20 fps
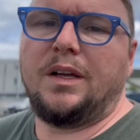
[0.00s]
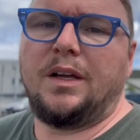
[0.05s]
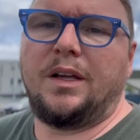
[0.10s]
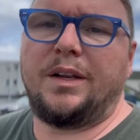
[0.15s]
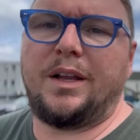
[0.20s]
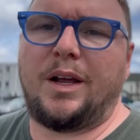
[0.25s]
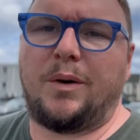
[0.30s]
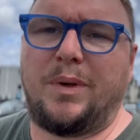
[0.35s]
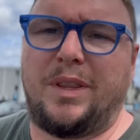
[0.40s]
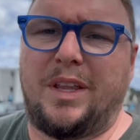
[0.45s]

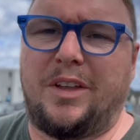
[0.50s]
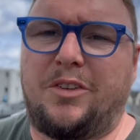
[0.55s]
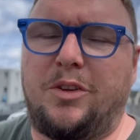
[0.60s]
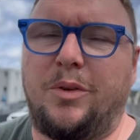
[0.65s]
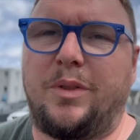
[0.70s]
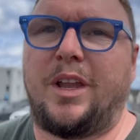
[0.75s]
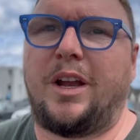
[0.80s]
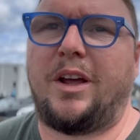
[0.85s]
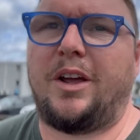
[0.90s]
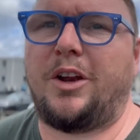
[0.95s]
Now, while that's doing
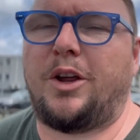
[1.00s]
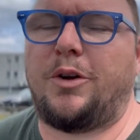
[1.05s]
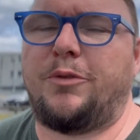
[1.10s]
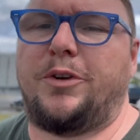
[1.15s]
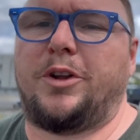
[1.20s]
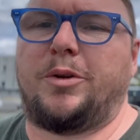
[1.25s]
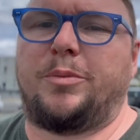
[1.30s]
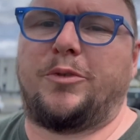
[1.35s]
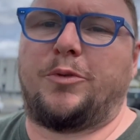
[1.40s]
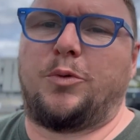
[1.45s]
that, I'm going to go for a
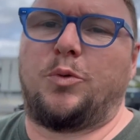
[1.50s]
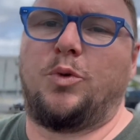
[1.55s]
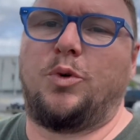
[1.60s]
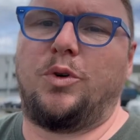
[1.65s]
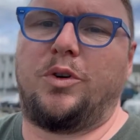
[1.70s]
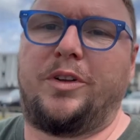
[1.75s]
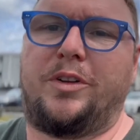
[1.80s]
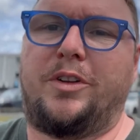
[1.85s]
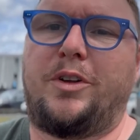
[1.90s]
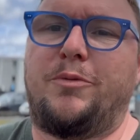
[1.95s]
little bit of a
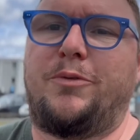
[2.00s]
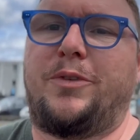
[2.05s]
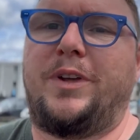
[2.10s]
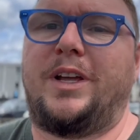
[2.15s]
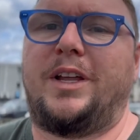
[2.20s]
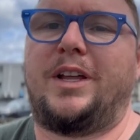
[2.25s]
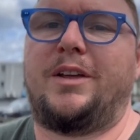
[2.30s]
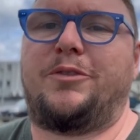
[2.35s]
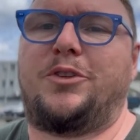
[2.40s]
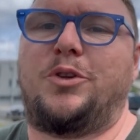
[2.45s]
walk. Don't forget,
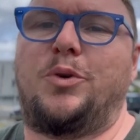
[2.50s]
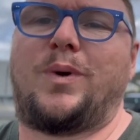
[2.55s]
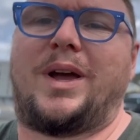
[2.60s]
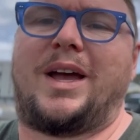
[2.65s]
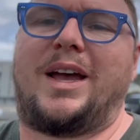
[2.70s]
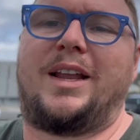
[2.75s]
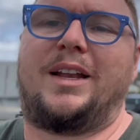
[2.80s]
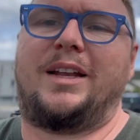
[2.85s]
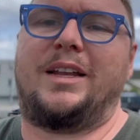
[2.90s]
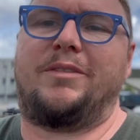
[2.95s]
if you
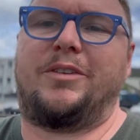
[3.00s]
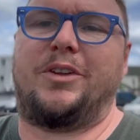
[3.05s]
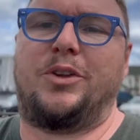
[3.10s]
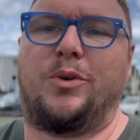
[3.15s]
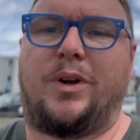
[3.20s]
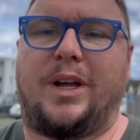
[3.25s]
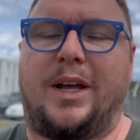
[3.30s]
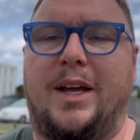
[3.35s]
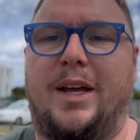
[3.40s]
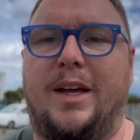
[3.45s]
are leaving your
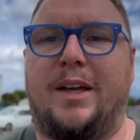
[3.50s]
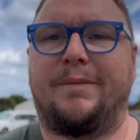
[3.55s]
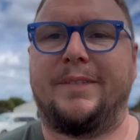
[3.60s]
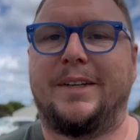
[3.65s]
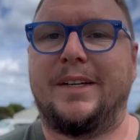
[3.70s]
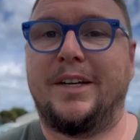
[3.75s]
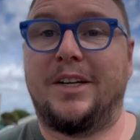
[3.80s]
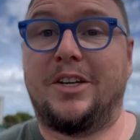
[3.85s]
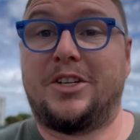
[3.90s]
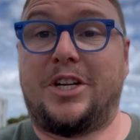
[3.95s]
car,
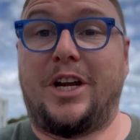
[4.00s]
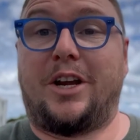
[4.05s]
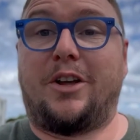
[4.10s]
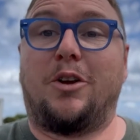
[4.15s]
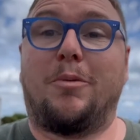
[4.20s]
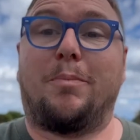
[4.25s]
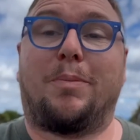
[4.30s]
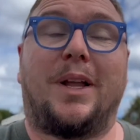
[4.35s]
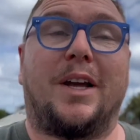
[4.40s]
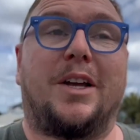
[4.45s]
check in
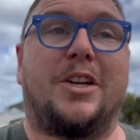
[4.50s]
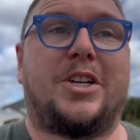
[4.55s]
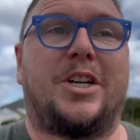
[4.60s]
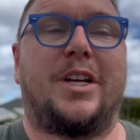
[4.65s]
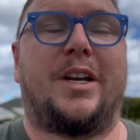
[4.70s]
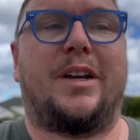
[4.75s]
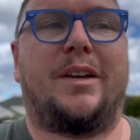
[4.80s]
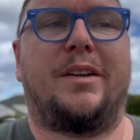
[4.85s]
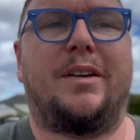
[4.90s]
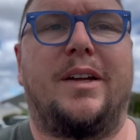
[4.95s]
on
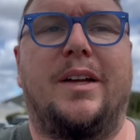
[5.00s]
PlugShare.